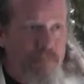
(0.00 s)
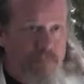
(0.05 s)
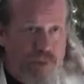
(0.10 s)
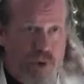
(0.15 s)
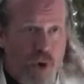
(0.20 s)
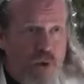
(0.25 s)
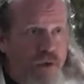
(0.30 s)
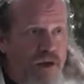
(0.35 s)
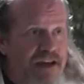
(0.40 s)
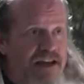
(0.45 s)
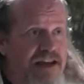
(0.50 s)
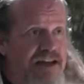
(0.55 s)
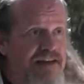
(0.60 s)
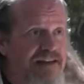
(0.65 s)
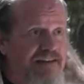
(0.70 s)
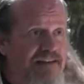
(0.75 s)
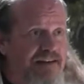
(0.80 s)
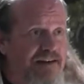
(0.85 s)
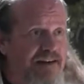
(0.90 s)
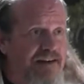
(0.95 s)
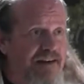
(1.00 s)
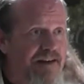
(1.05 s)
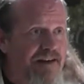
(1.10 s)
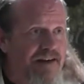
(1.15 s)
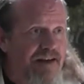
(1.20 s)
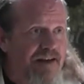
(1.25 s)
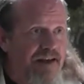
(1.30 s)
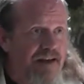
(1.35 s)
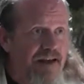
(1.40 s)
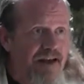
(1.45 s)
and brokenness.
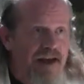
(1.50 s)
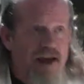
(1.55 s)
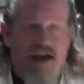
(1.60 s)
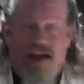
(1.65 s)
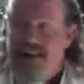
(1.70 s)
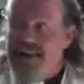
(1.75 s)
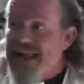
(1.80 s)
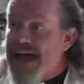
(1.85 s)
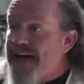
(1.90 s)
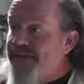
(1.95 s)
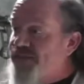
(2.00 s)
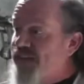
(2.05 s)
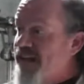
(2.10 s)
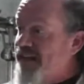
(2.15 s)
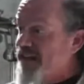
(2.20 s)
A life